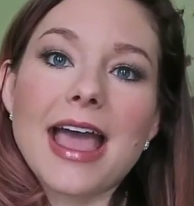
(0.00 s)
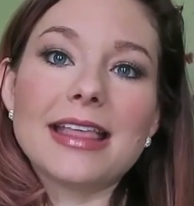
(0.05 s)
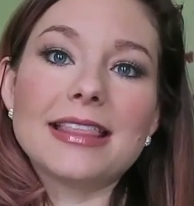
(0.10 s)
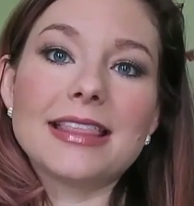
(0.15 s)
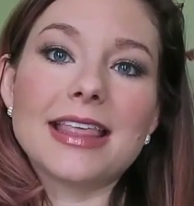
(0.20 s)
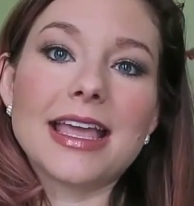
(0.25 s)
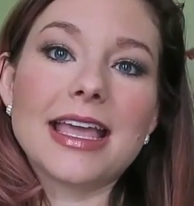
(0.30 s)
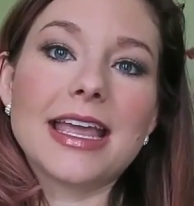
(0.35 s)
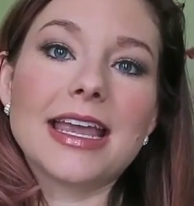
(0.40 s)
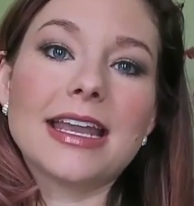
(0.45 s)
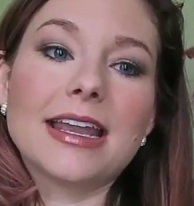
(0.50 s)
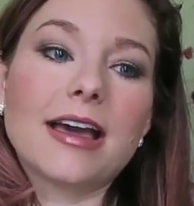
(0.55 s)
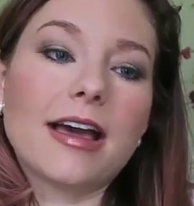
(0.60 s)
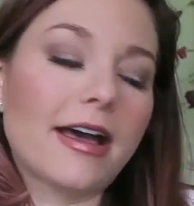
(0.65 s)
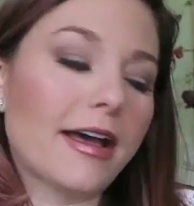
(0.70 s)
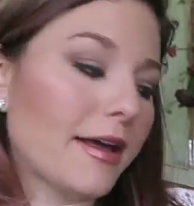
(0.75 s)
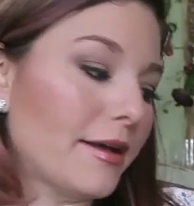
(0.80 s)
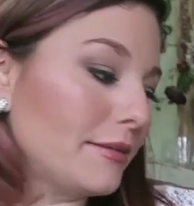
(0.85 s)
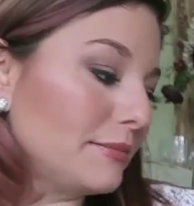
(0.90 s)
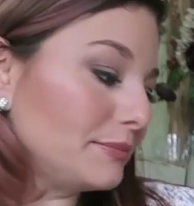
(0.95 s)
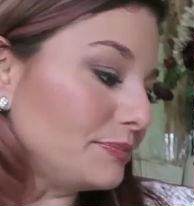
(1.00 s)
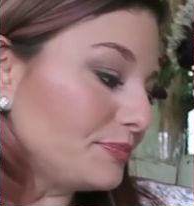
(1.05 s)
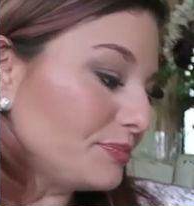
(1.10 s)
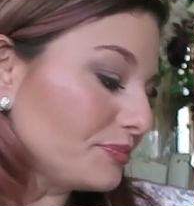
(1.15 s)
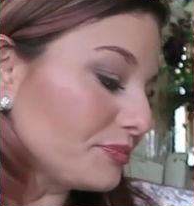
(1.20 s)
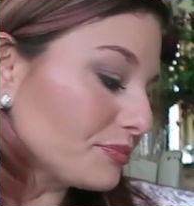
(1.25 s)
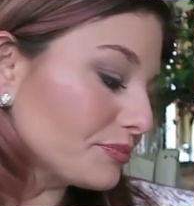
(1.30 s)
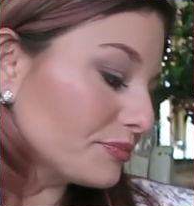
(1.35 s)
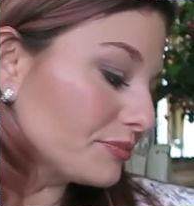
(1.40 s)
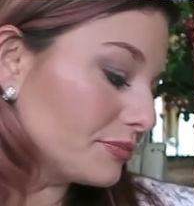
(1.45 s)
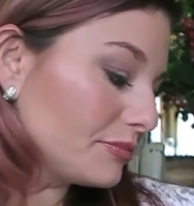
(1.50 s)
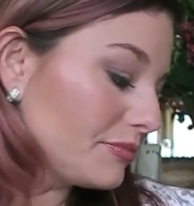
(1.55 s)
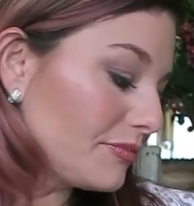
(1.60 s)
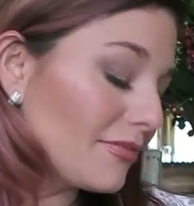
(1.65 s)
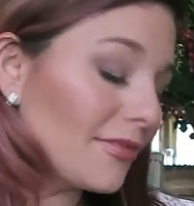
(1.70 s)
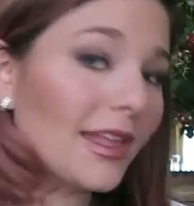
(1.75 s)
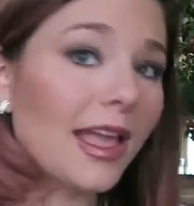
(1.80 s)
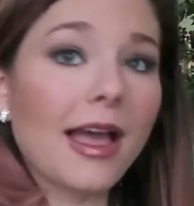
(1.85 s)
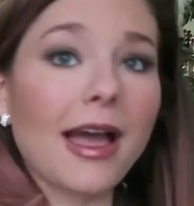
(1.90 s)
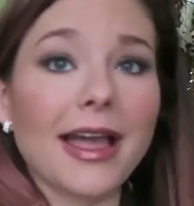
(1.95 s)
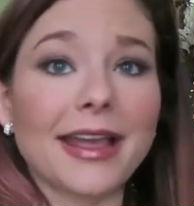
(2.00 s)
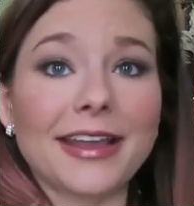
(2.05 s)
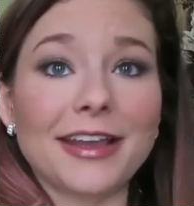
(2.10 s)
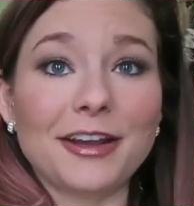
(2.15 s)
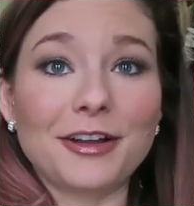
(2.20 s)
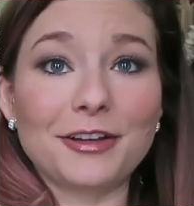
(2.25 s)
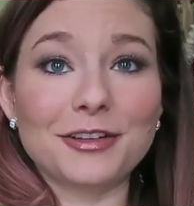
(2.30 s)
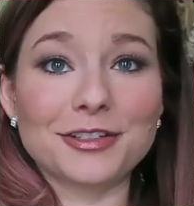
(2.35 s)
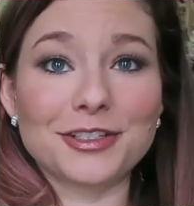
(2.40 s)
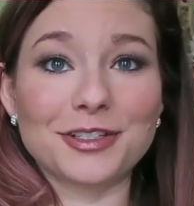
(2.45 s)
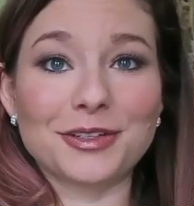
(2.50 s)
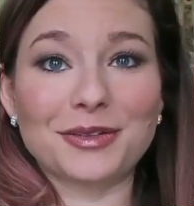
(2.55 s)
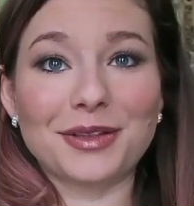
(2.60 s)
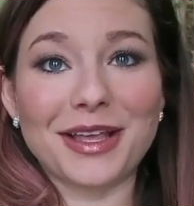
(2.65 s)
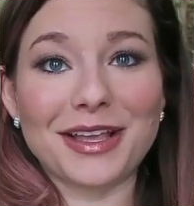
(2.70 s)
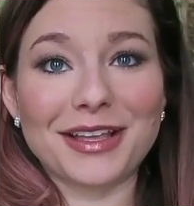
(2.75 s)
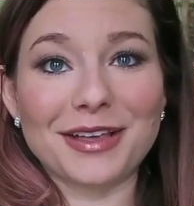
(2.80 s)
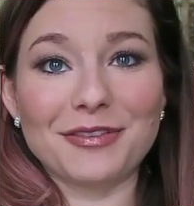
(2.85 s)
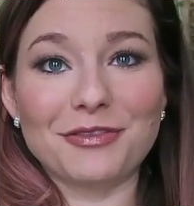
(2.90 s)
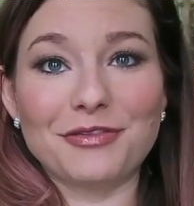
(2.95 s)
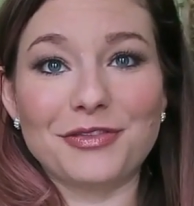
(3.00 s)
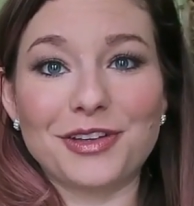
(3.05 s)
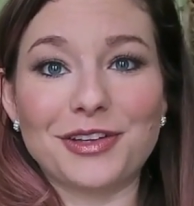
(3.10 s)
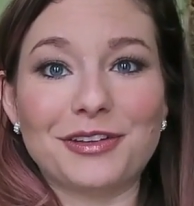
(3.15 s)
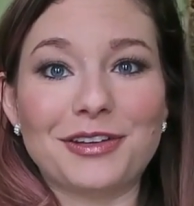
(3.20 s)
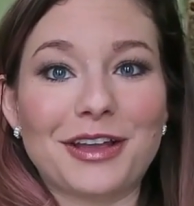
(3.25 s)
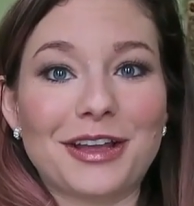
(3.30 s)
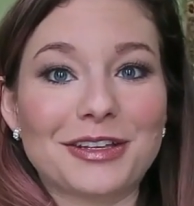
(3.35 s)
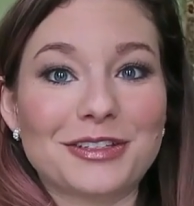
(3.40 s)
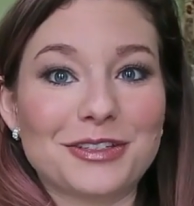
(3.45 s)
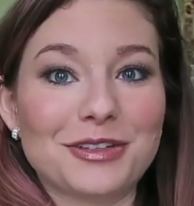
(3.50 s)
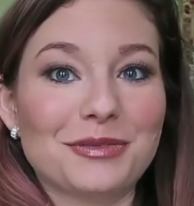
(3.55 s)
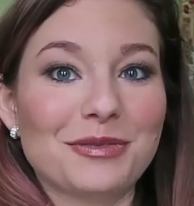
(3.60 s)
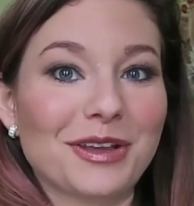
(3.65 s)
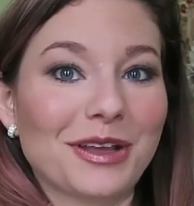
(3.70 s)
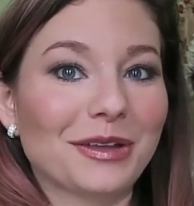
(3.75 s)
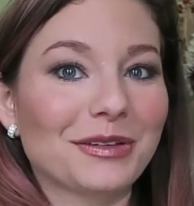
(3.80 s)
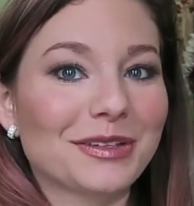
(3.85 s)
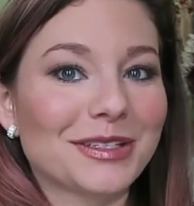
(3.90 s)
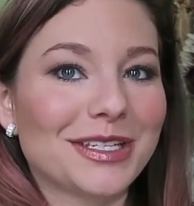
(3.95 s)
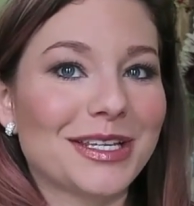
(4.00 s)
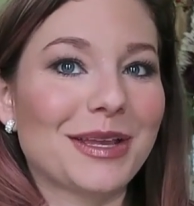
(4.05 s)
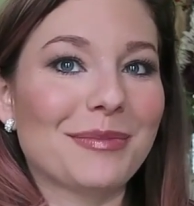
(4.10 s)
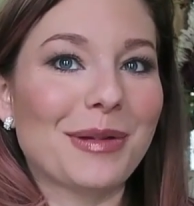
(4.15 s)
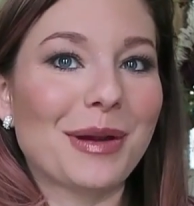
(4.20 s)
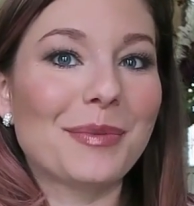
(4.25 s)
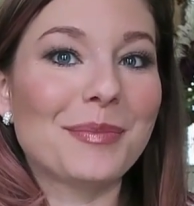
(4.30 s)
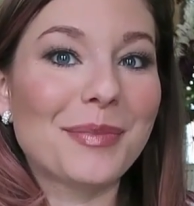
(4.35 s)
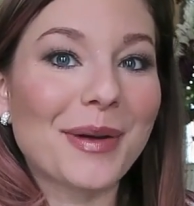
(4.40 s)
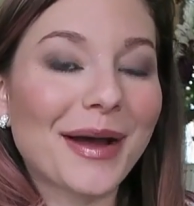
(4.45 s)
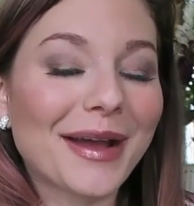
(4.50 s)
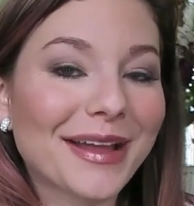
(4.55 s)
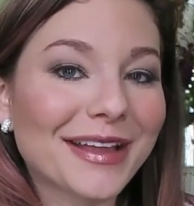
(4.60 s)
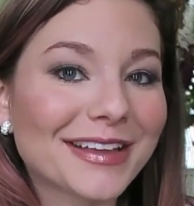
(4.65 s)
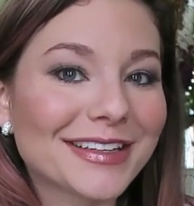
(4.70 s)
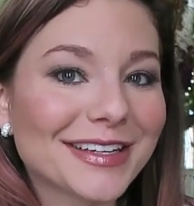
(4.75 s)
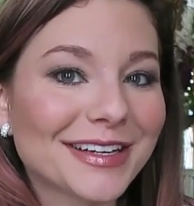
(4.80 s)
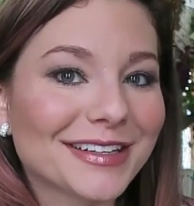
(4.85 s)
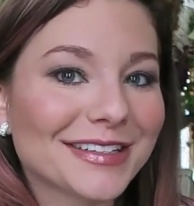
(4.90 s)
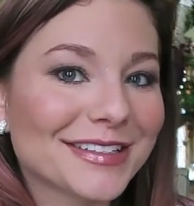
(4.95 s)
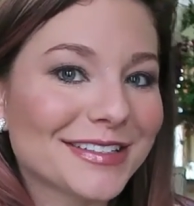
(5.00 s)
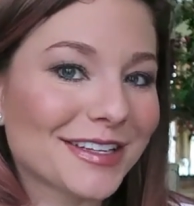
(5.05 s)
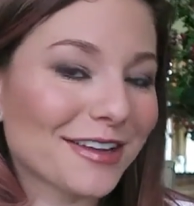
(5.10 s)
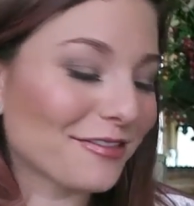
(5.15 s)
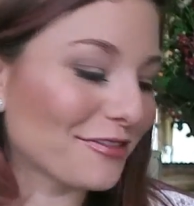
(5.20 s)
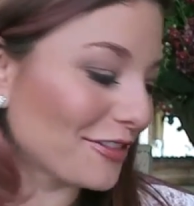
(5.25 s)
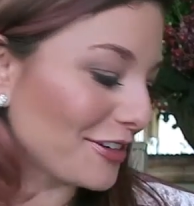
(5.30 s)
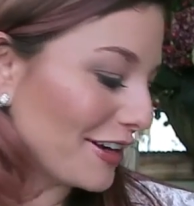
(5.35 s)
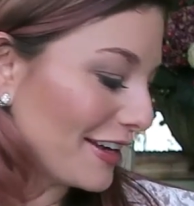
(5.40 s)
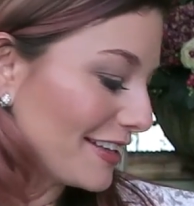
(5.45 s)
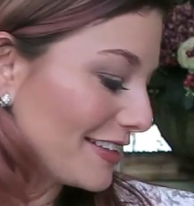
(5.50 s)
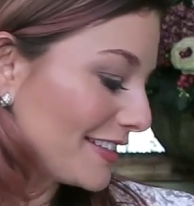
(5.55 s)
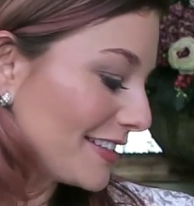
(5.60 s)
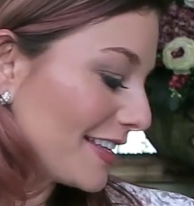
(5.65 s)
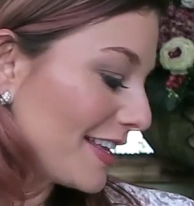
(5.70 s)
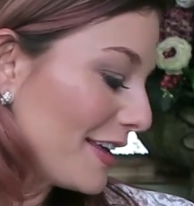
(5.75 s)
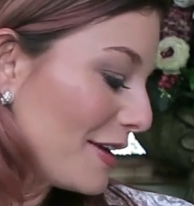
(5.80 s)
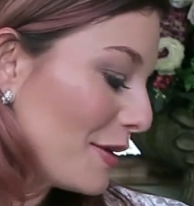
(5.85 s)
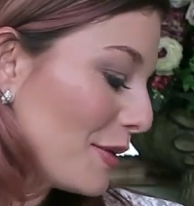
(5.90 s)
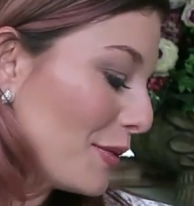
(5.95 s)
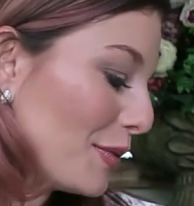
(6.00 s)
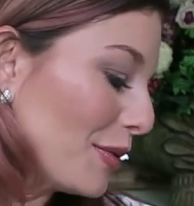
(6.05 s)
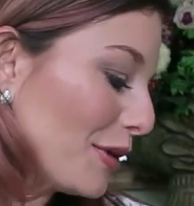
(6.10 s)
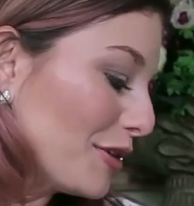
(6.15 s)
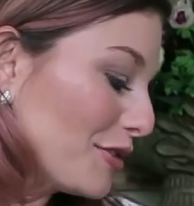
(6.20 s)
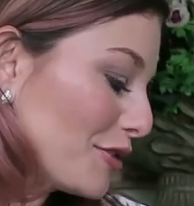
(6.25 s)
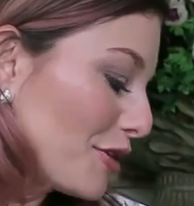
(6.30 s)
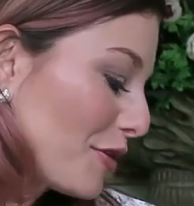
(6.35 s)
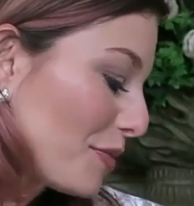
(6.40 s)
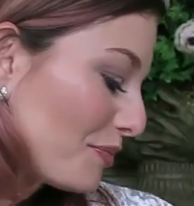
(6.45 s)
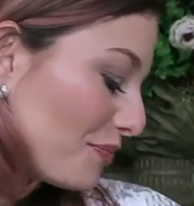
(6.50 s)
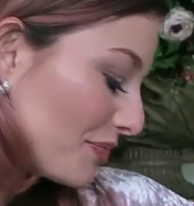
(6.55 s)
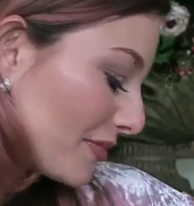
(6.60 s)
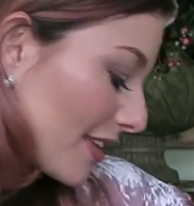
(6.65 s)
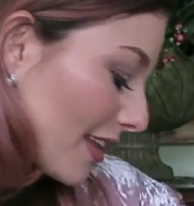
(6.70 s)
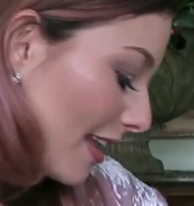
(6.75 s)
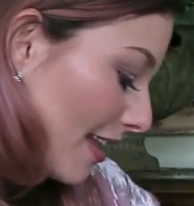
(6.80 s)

And then I can also like feel not so guilty about buying a ton of stuff for his wardrobe.